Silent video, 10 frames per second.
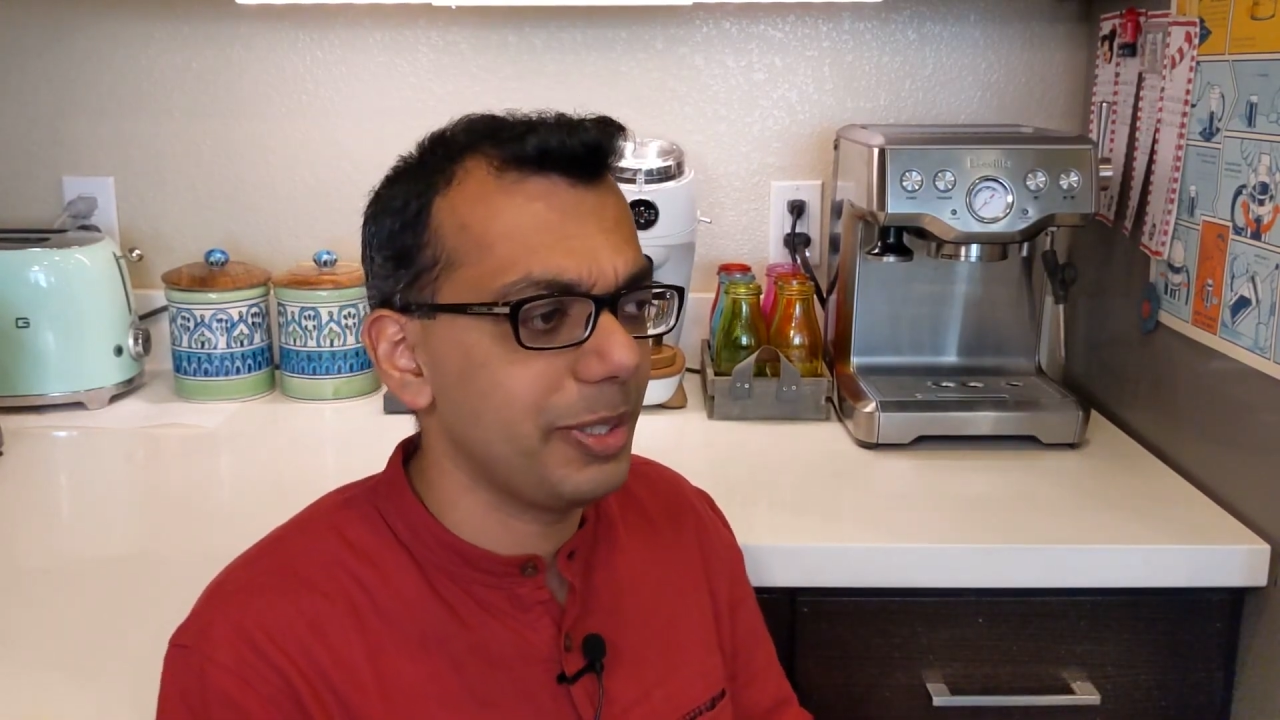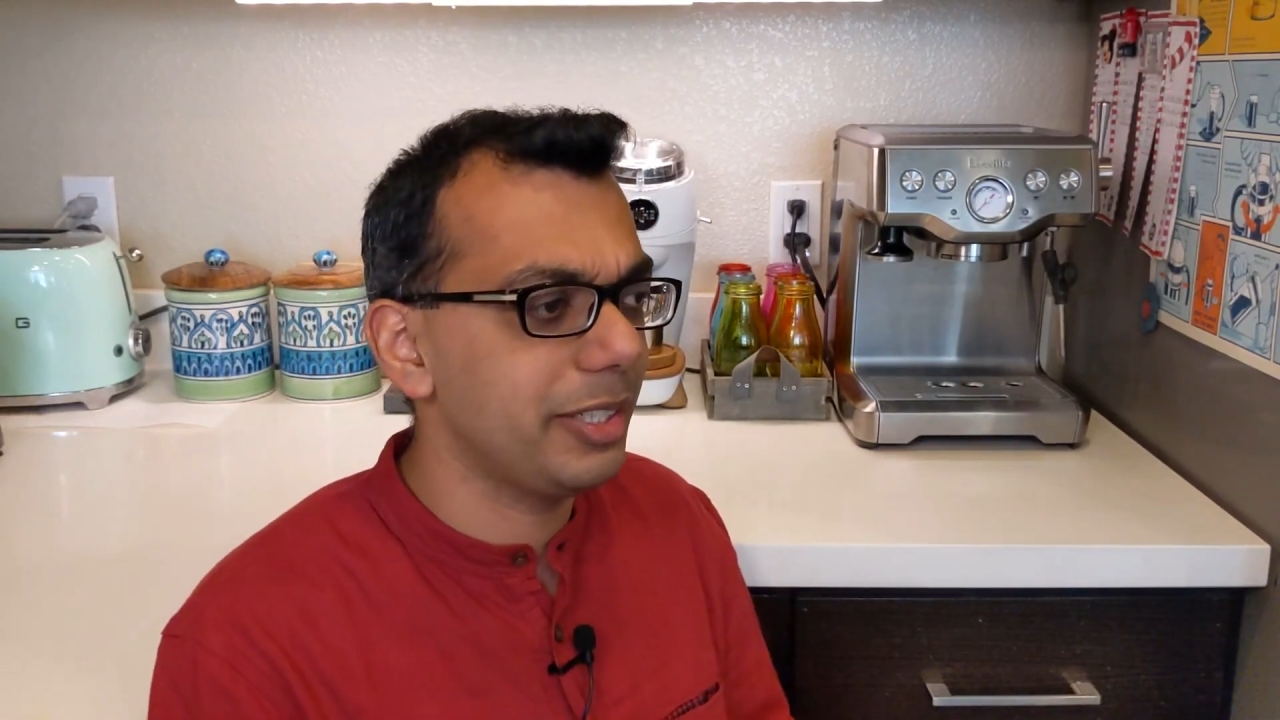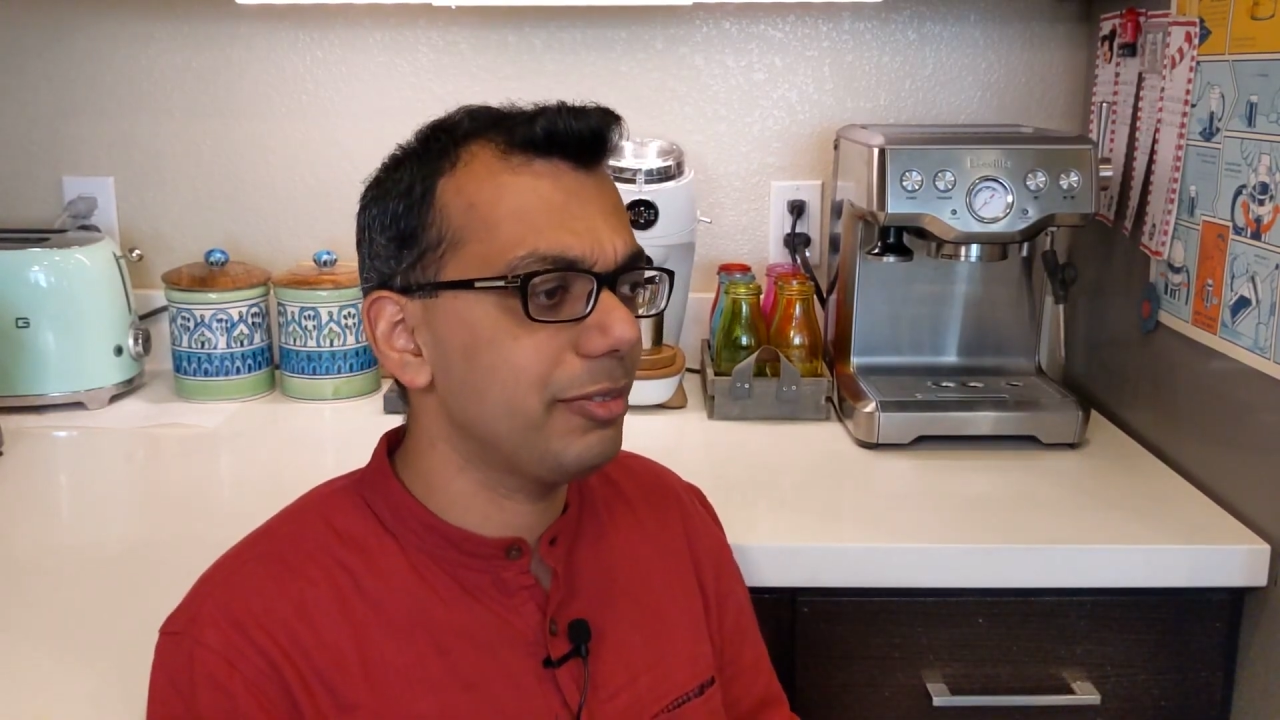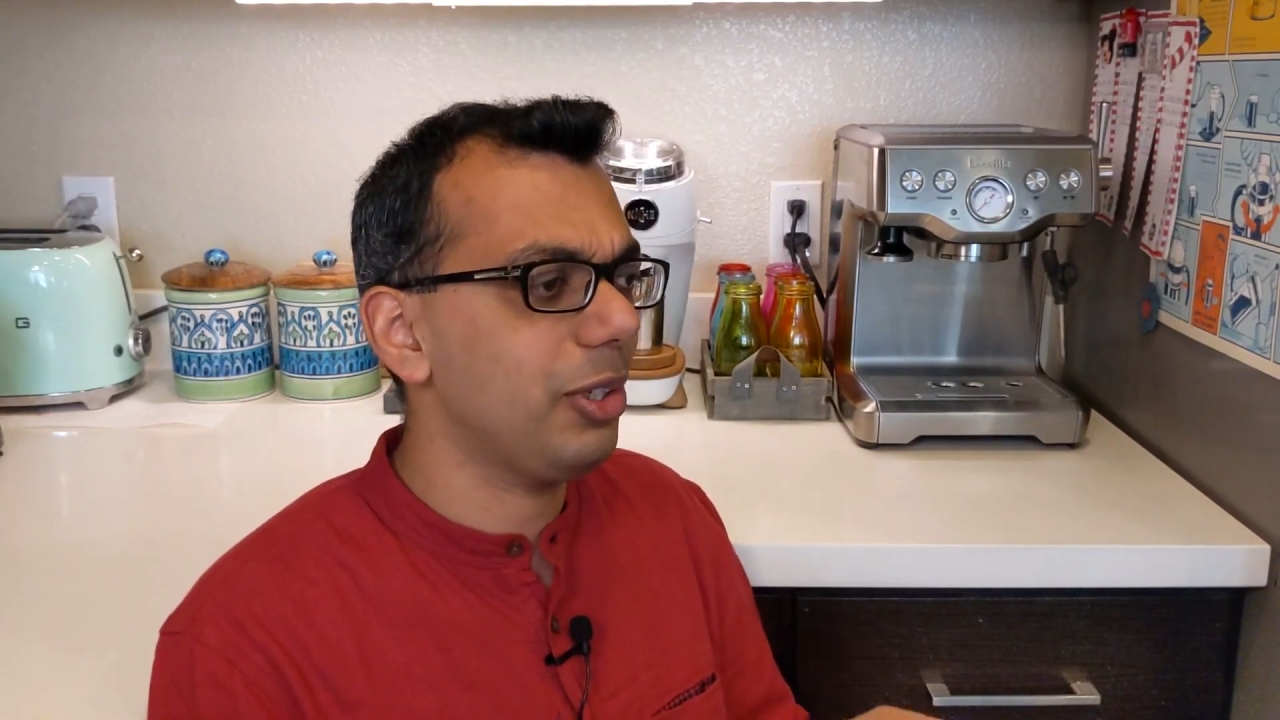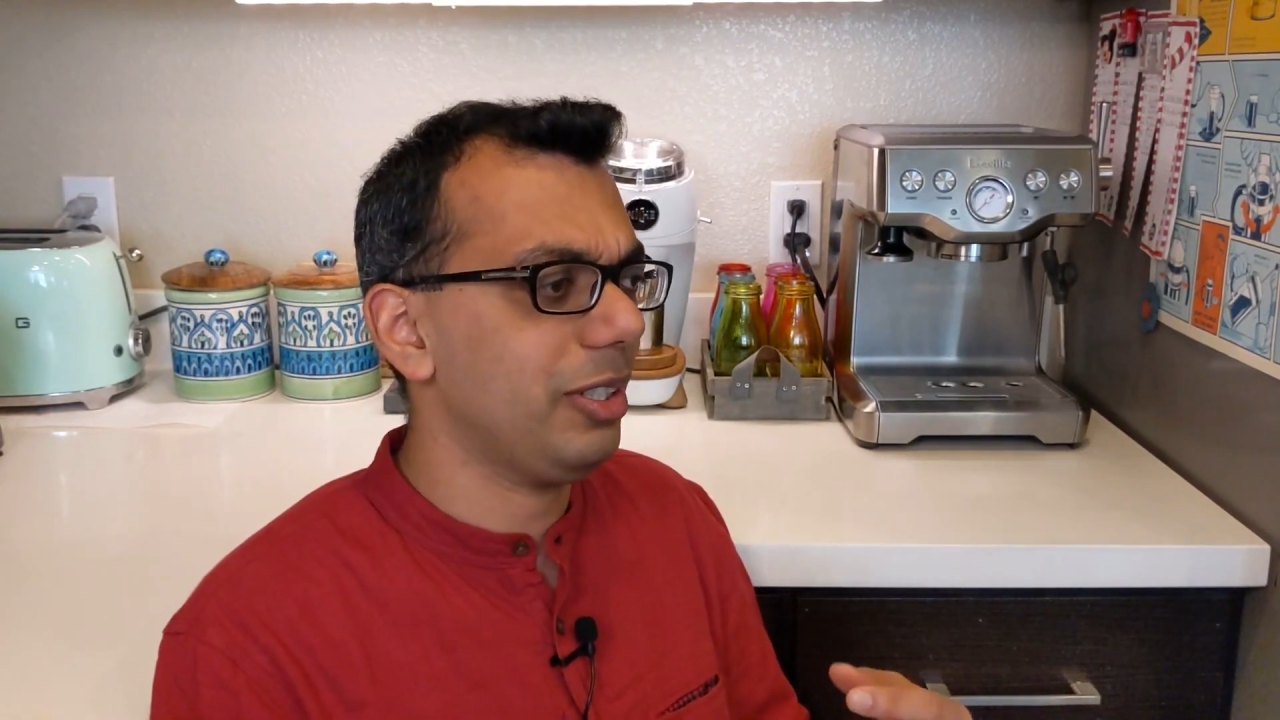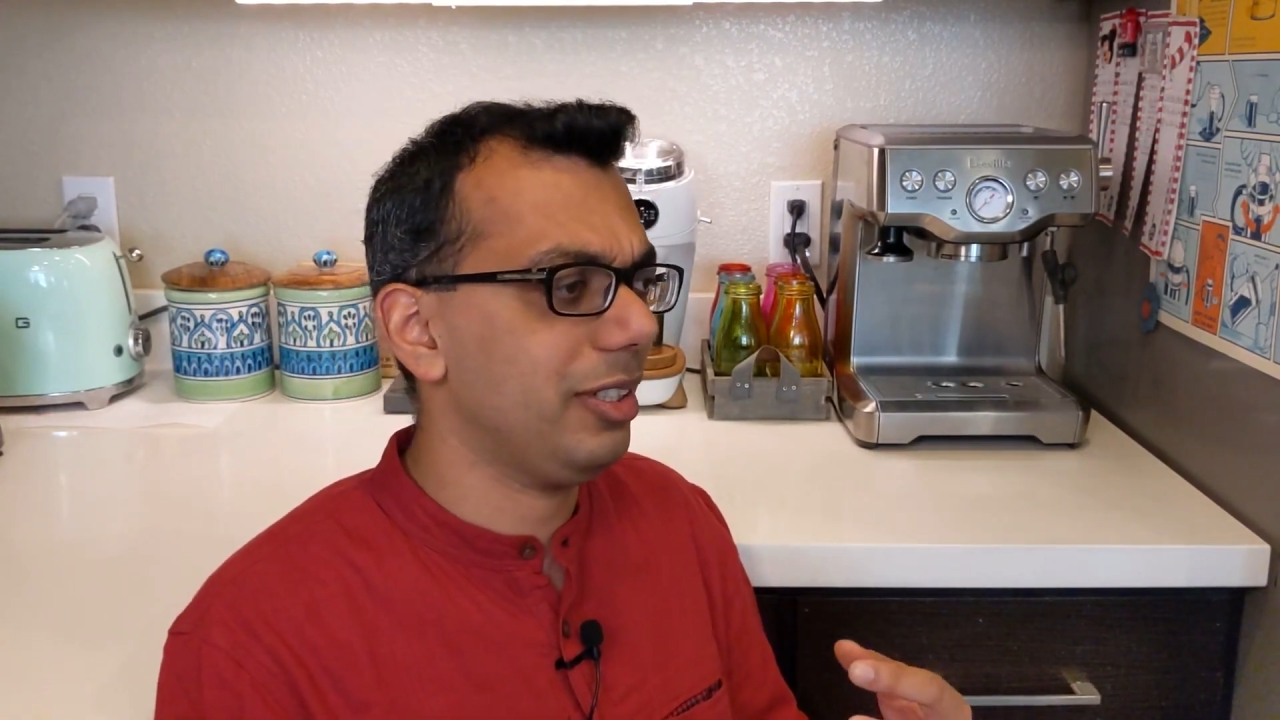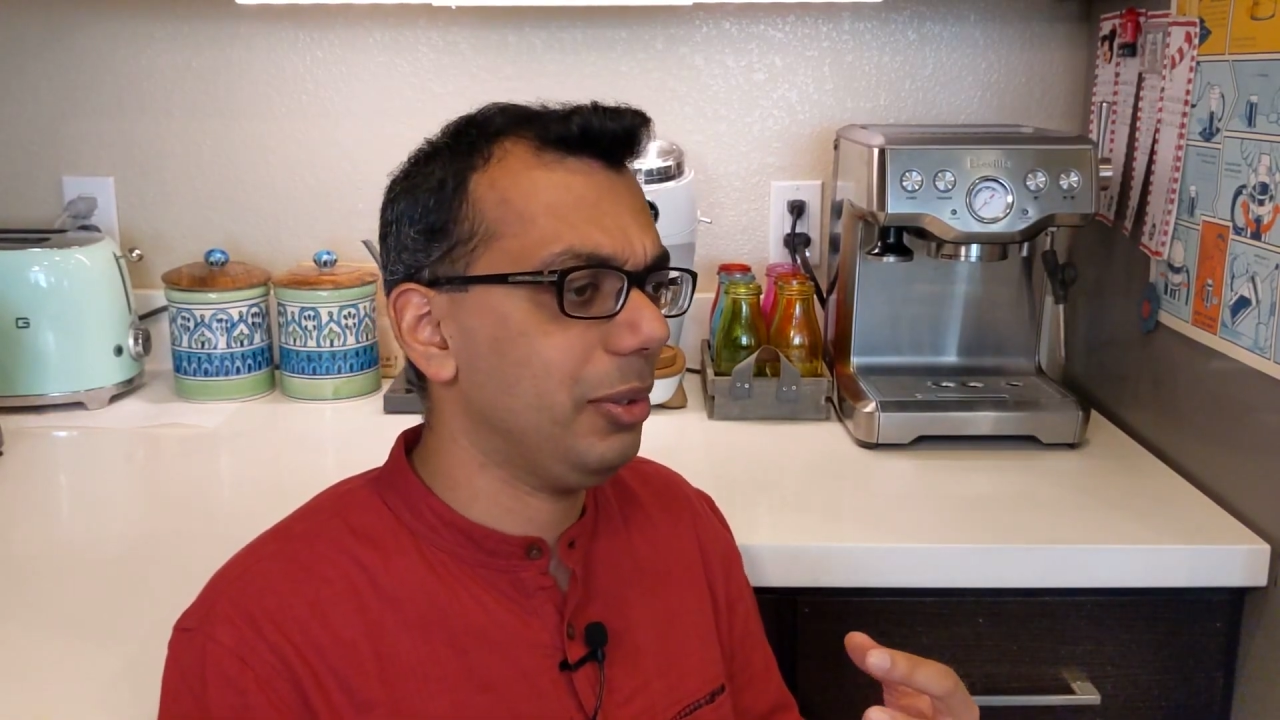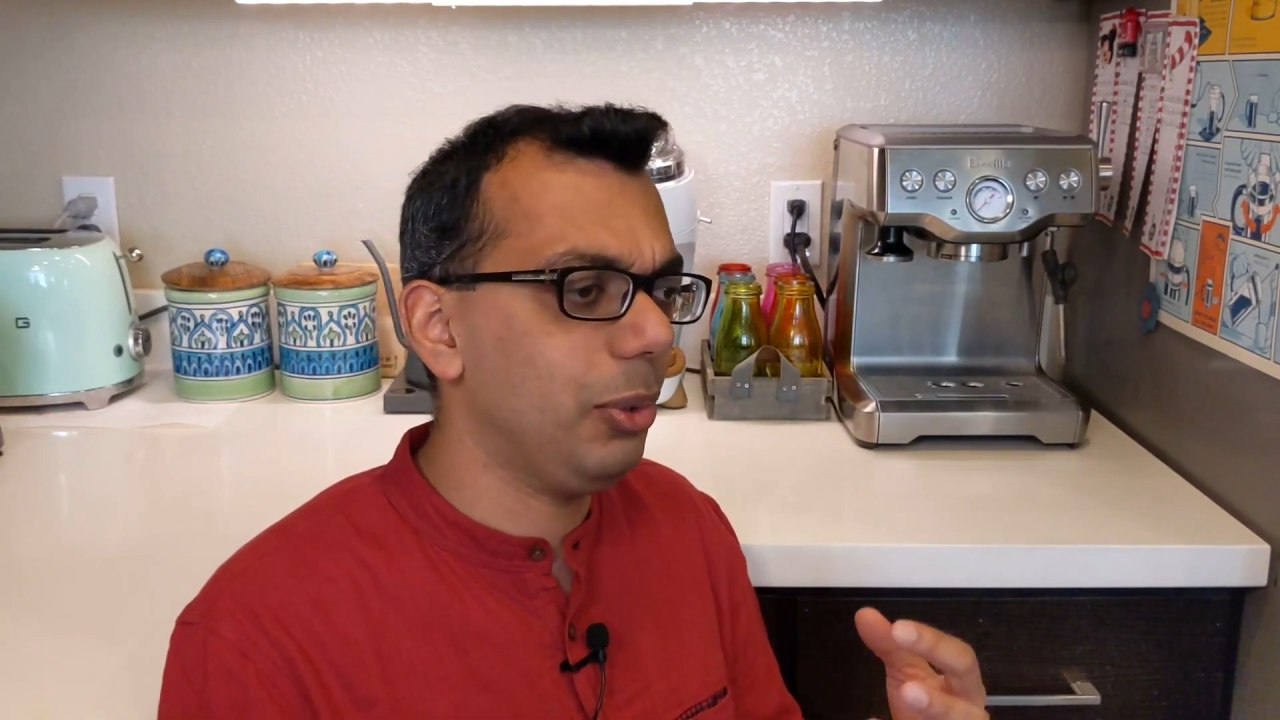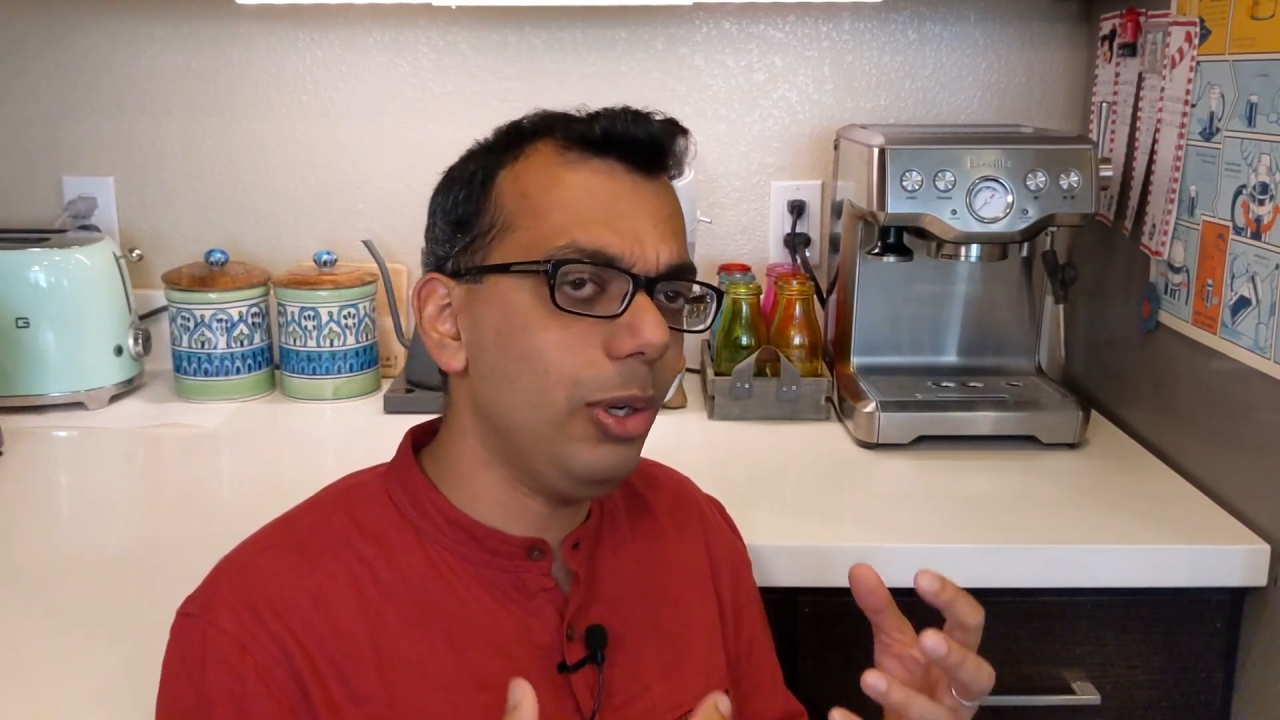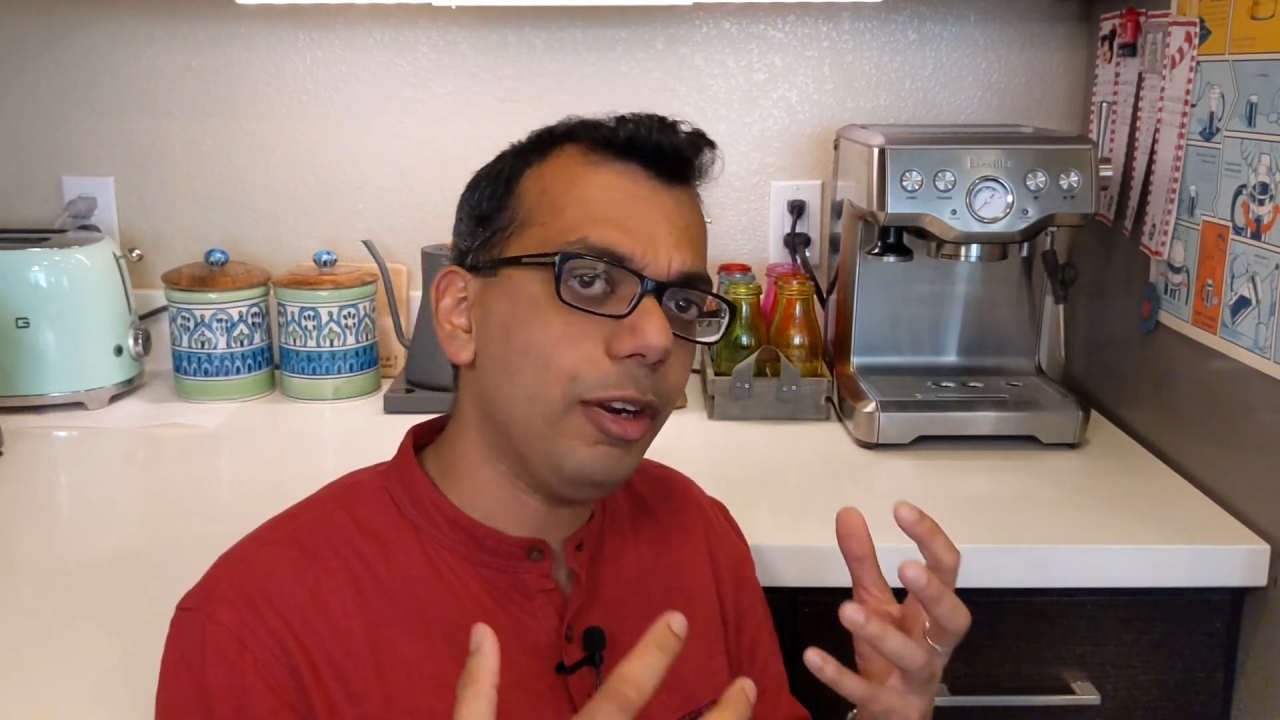We've got a whole